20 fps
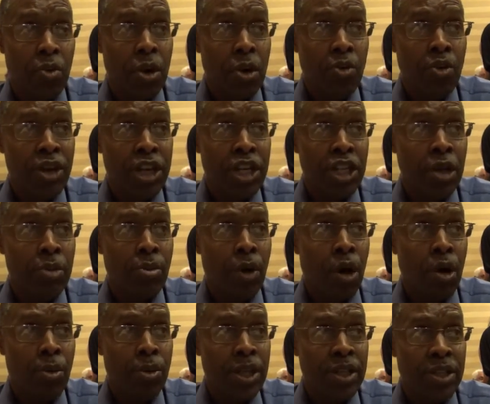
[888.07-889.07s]
when we're in the
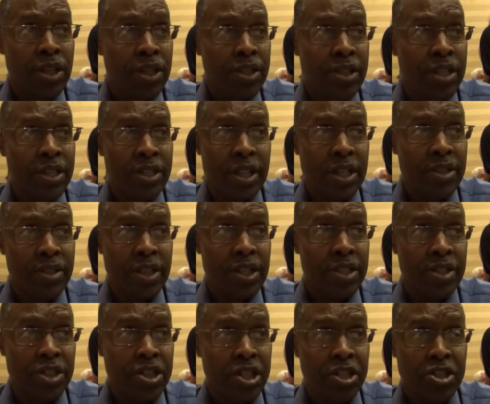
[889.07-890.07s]
moment,
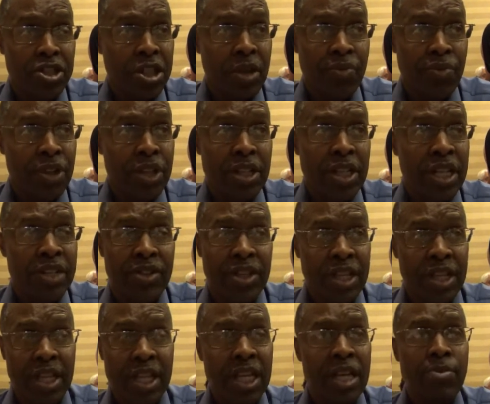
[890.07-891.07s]
there's something that
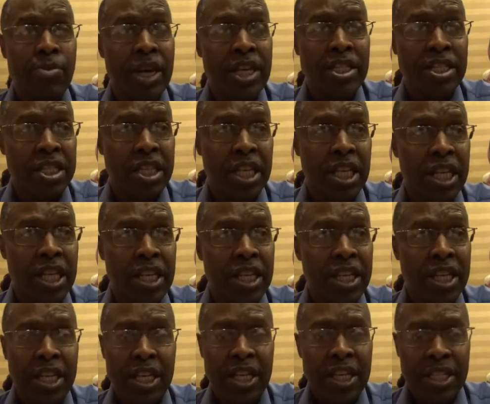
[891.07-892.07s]
he may see
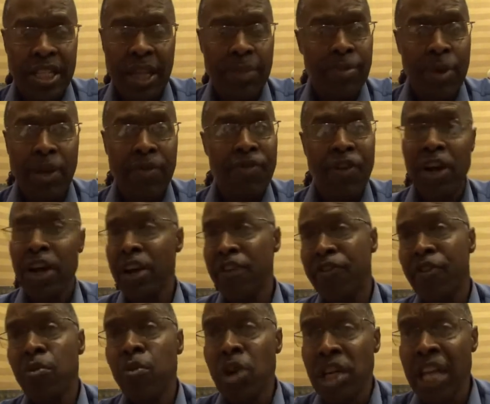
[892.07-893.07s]
that may vary
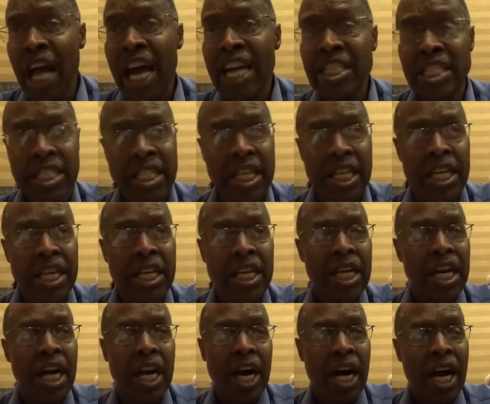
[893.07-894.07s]
from what I
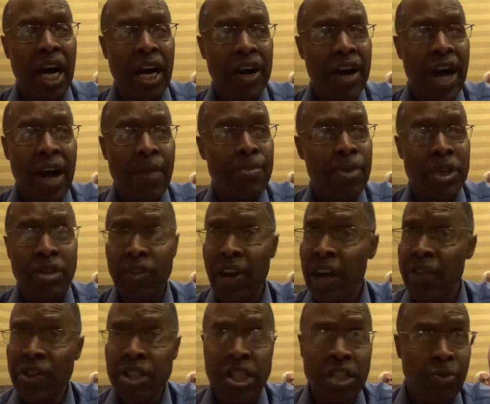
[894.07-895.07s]
see. I've been
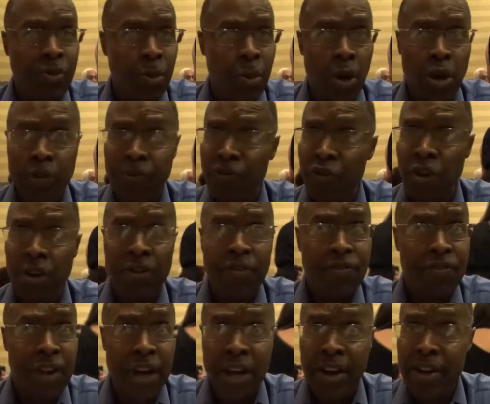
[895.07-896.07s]
around the sport for
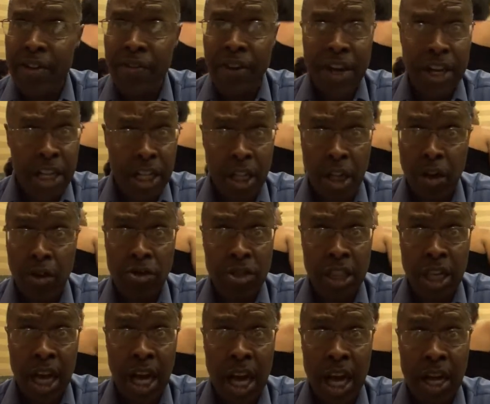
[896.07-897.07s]
a very, very long
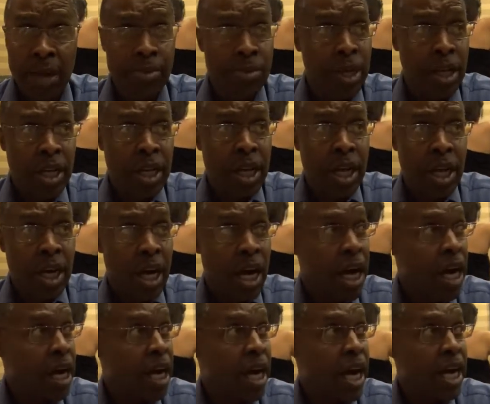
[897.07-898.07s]
time.
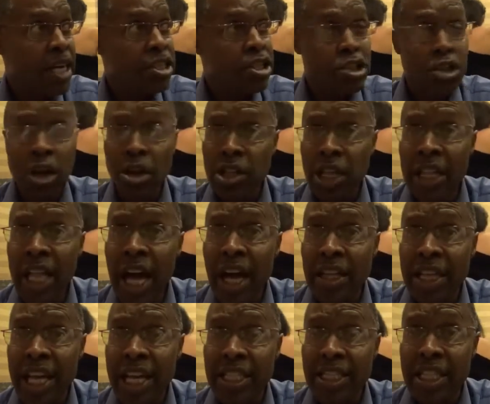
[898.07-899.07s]
I started
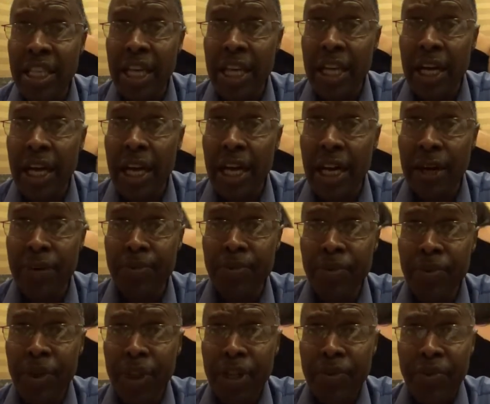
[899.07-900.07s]
out as
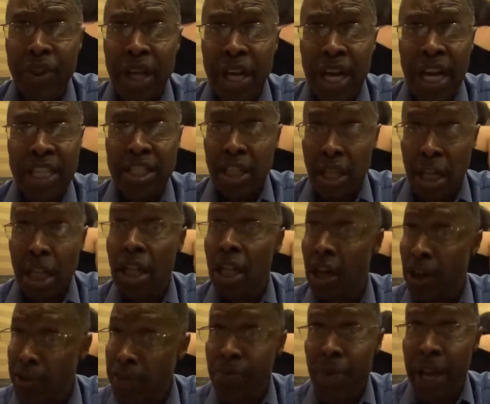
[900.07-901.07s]
a
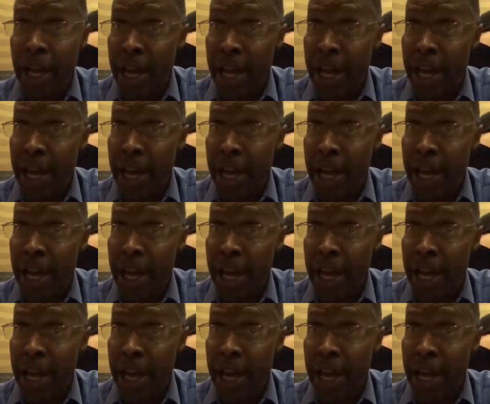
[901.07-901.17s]
glove